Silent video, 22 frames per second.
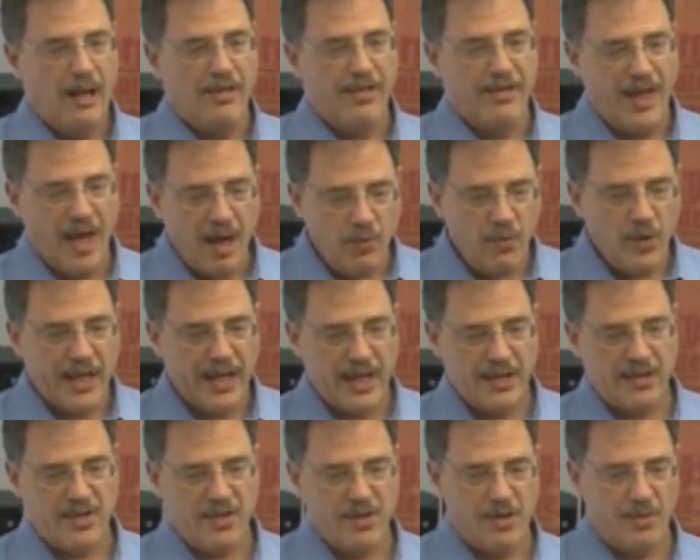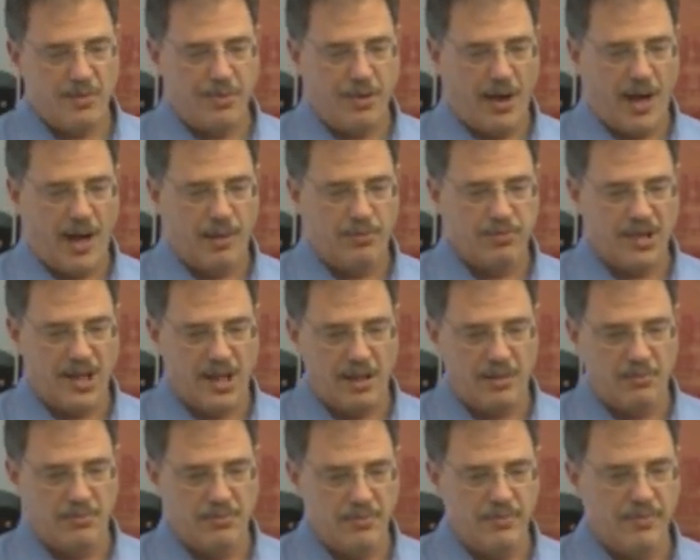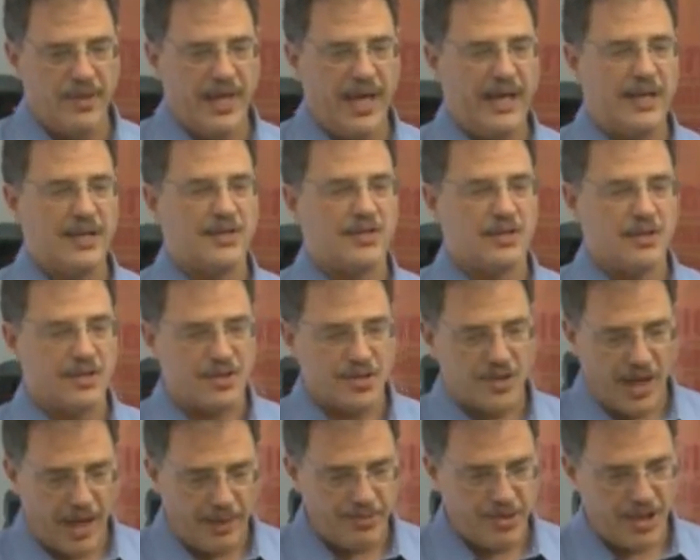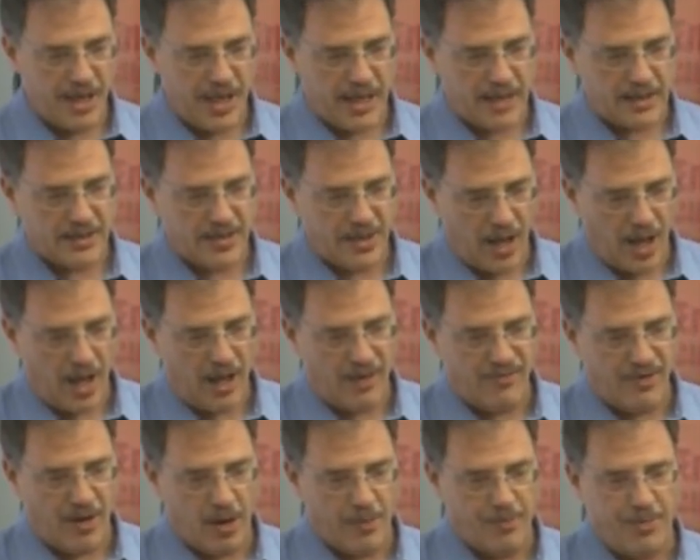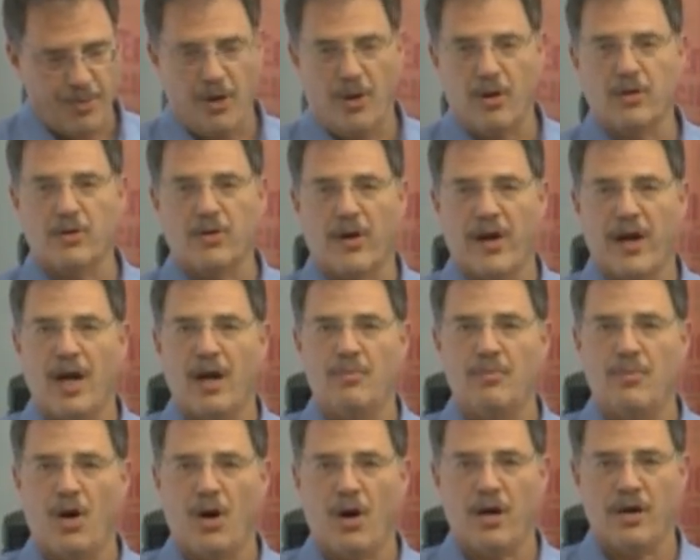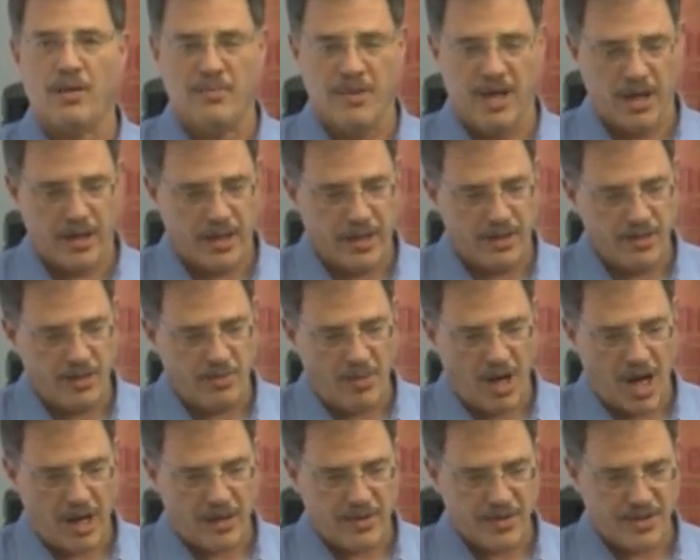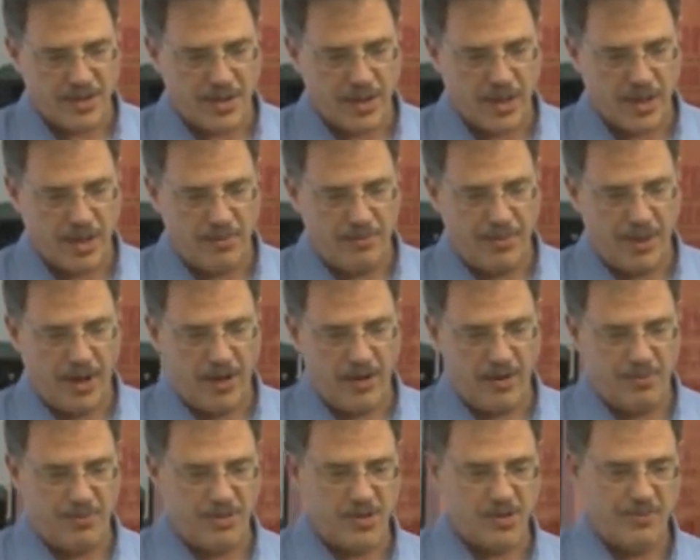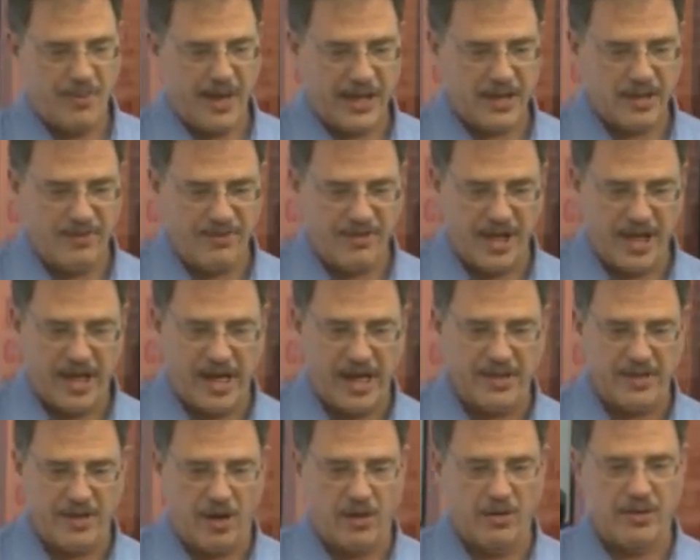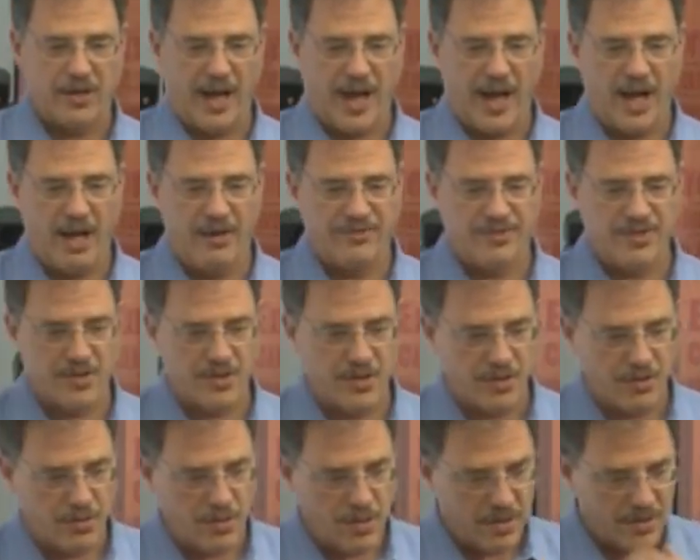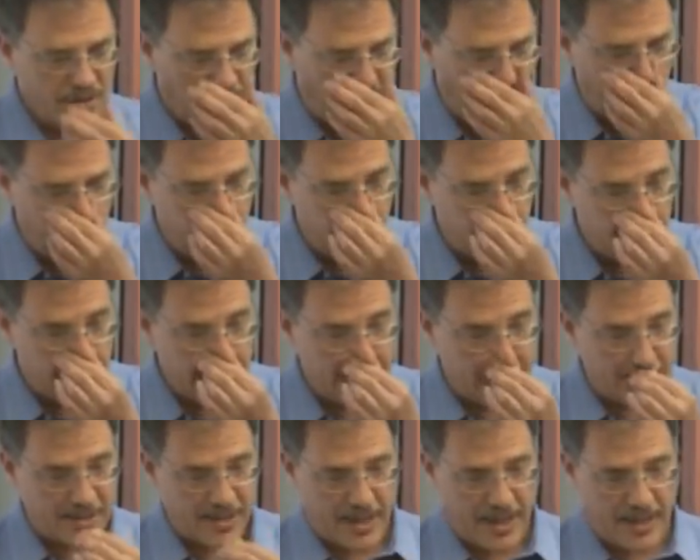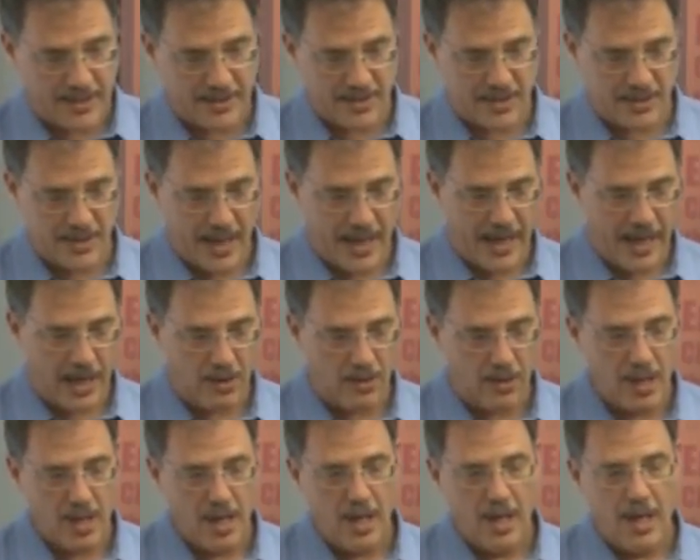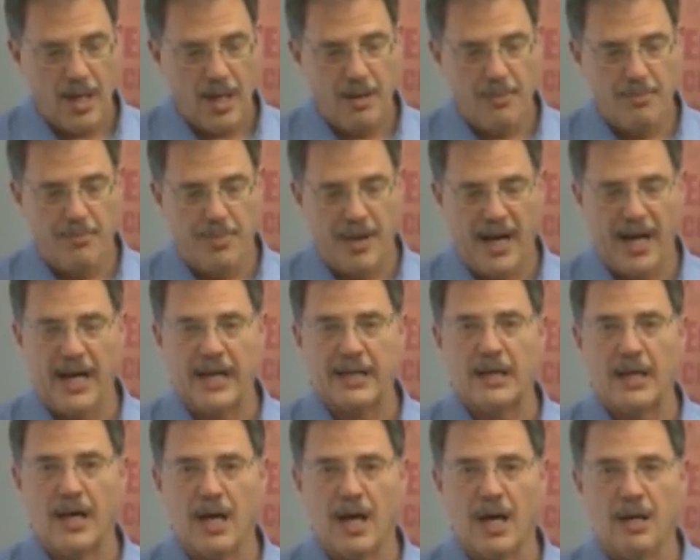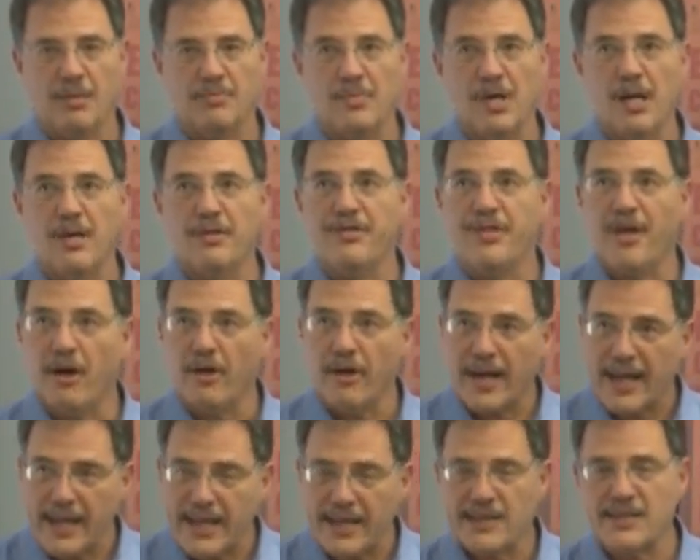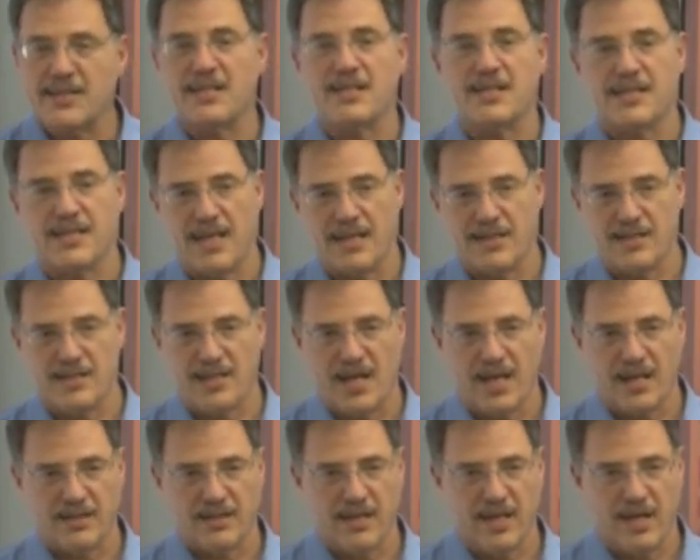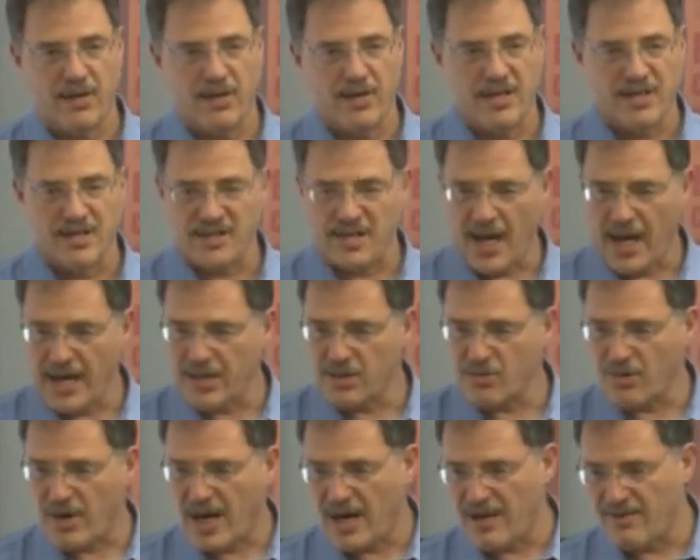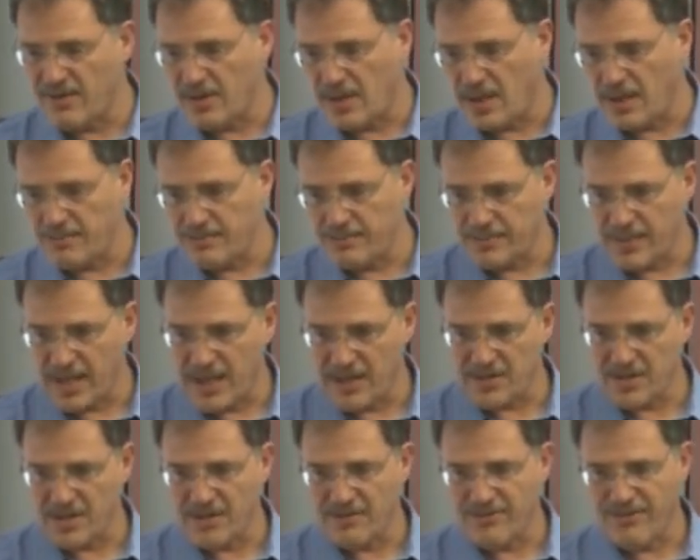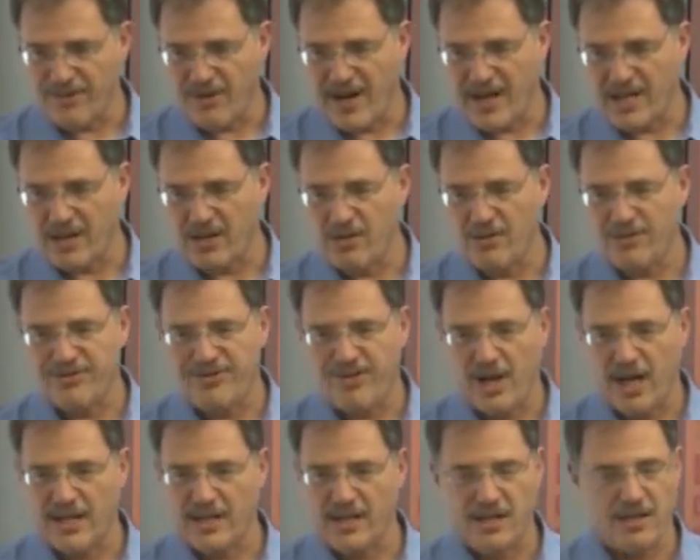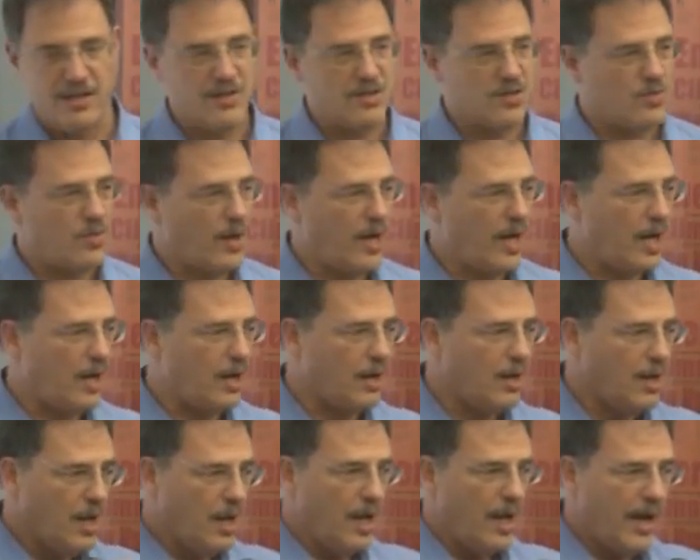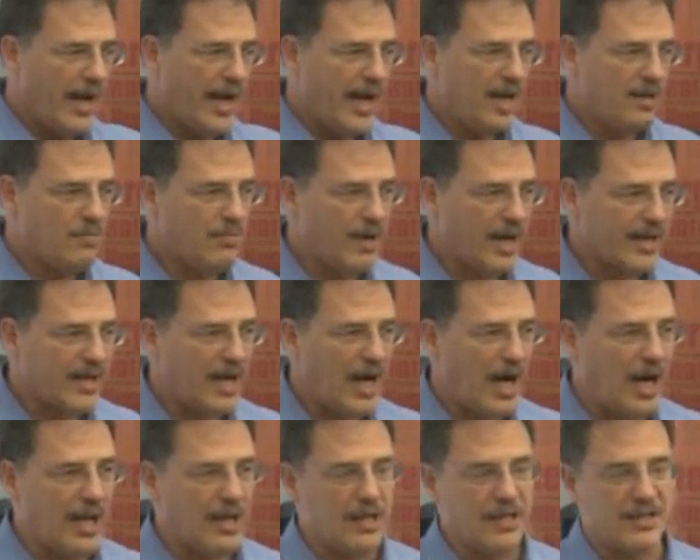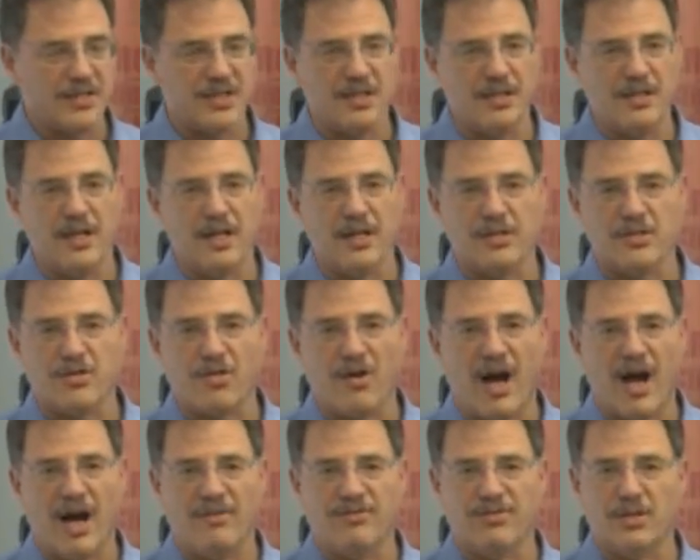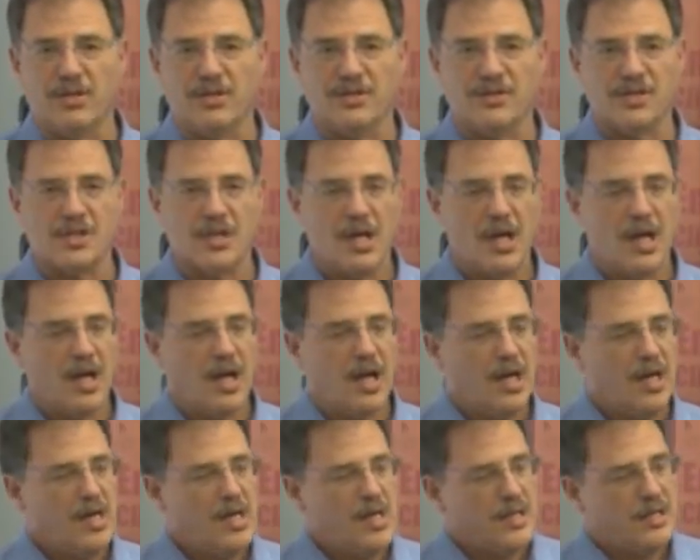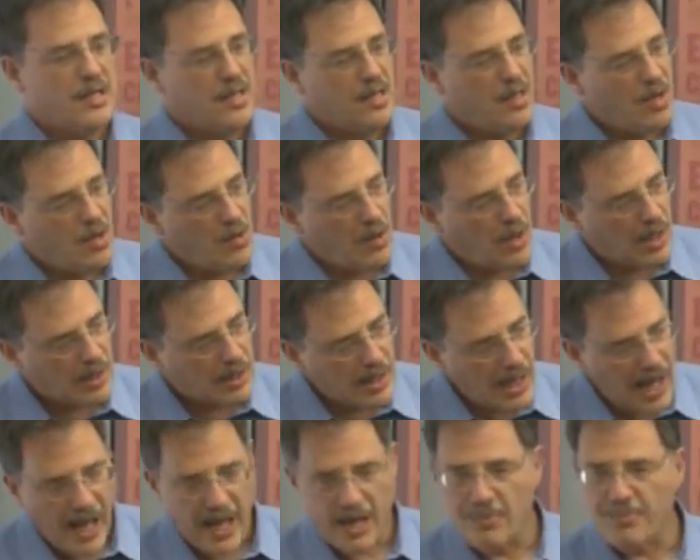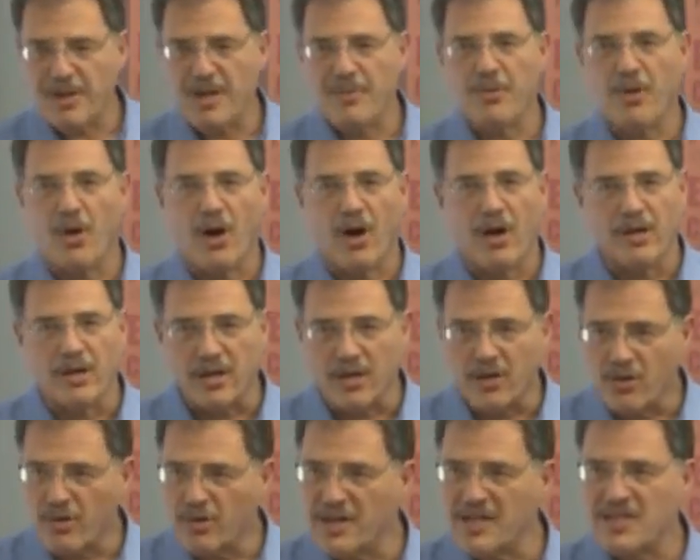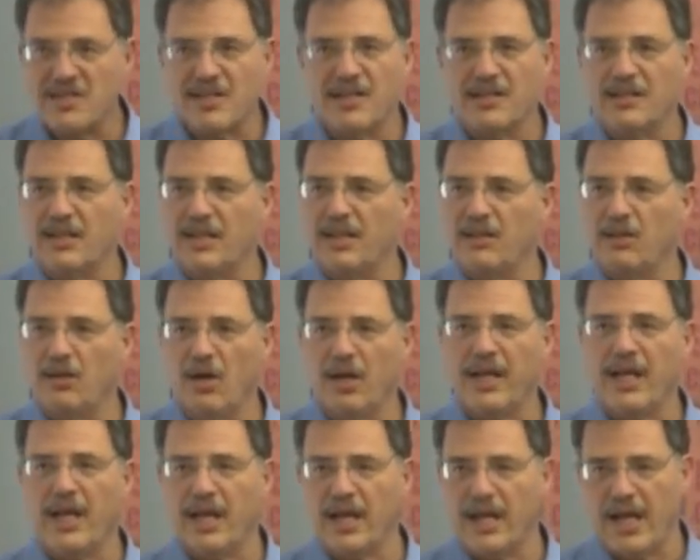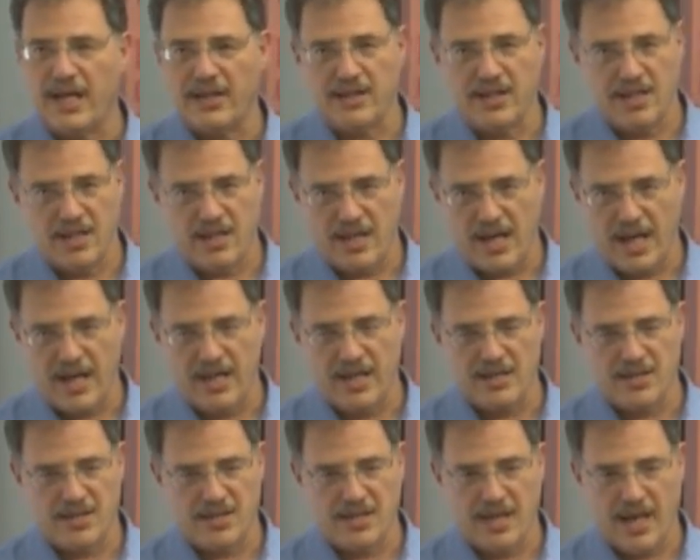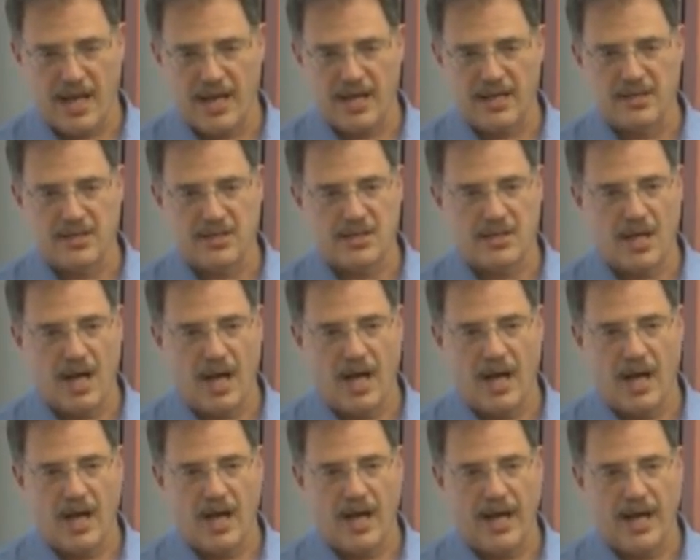Then we get to the problem that is the subject of our program on American democracy and comparative perspective that I don't have to, time to discuss now. But um, there is a sense out there, and as I travel, I'm guessing, Frank, you find it as well, and my colleagues in their travels, you know, a lot of people are increasingly looking at the United States uh,